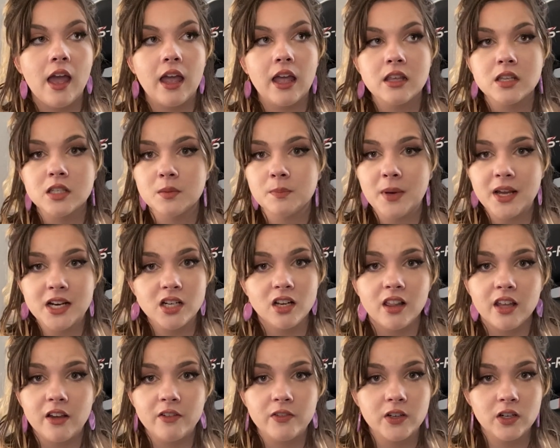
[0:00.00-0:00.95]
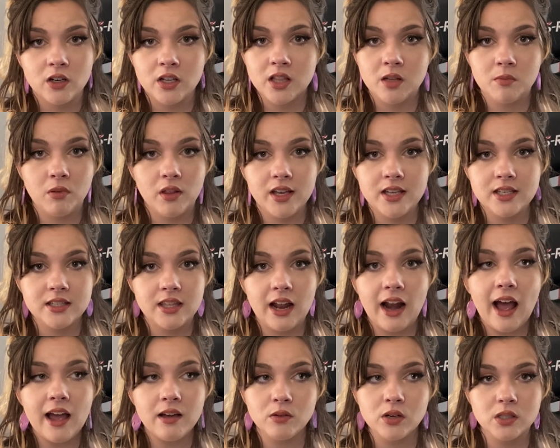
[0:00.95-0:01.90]
especially if you're in the place that
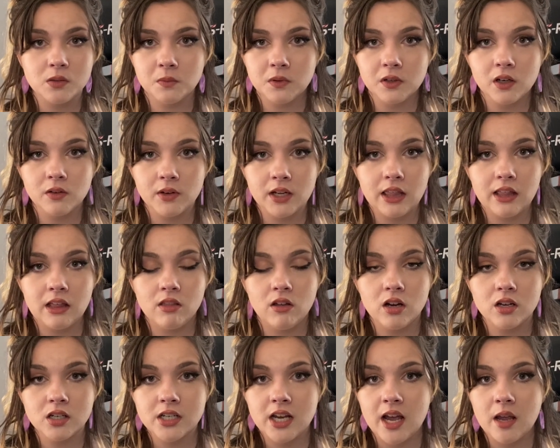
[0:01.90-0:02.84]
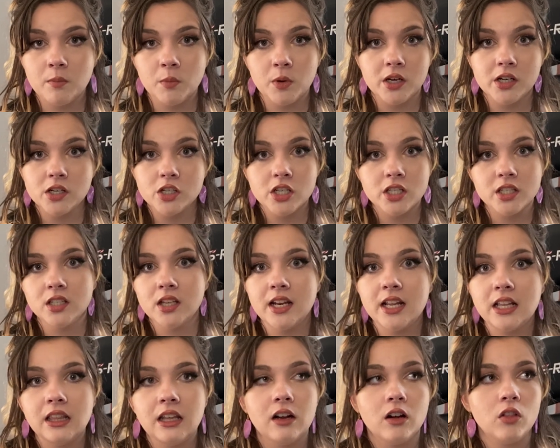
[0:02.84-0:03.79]
I was for a really long time, where you're just
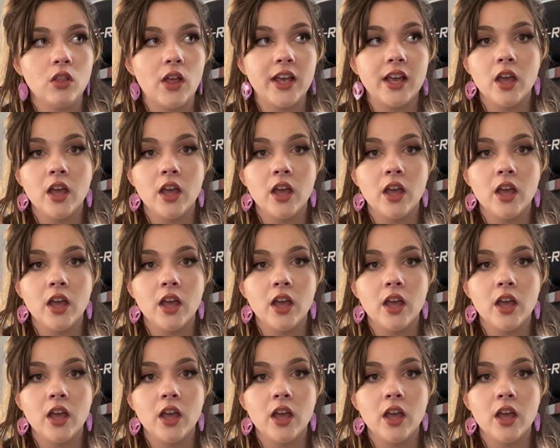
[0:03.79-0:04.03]
sitting there